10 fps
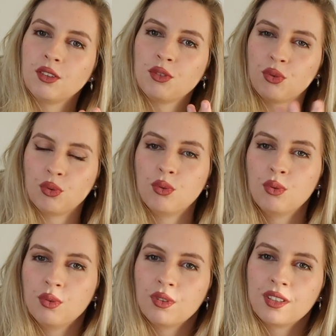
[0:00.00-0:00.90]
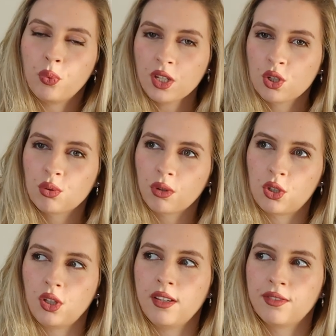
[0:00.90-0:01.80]
you wish to
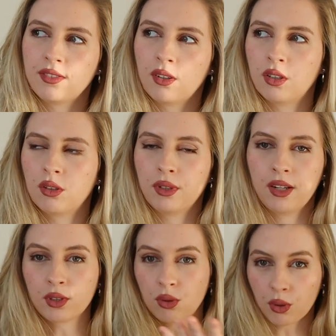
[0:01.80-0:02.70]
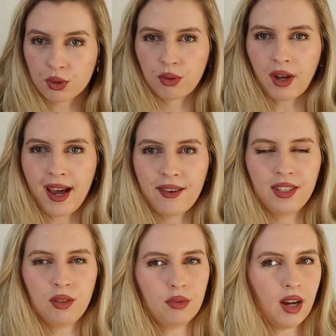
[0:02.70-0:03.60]
achieve or whatever goals you have
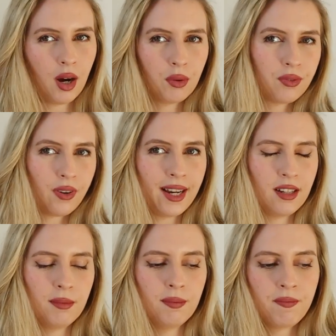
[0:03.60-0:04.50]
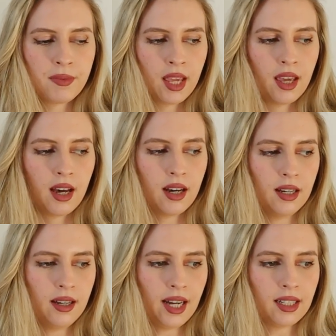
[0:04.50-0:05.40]
and you now find them
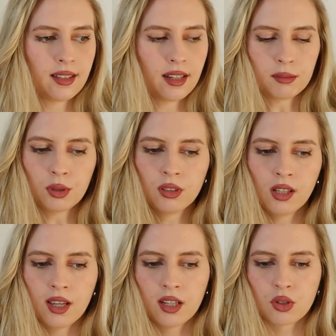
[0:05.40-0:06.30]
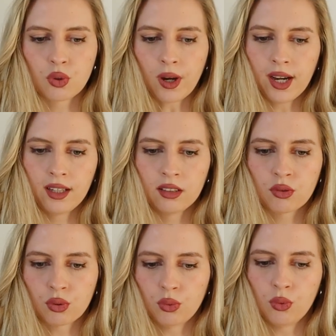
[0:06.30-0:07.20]
unattainable,
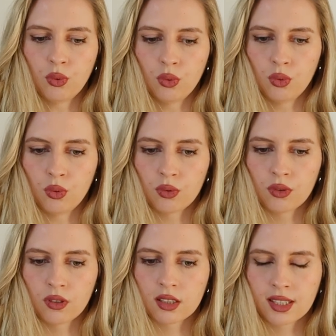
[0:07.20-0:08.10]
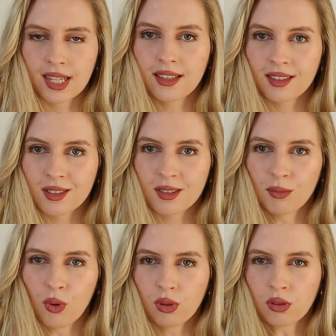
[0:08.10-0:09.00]
try to set
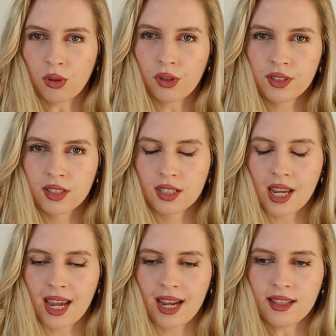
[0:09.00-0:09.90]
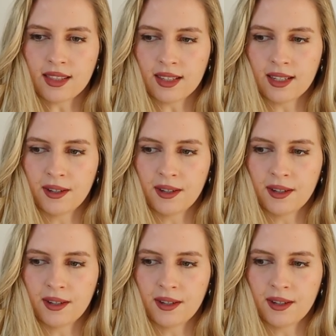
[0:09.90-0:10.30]
small goals and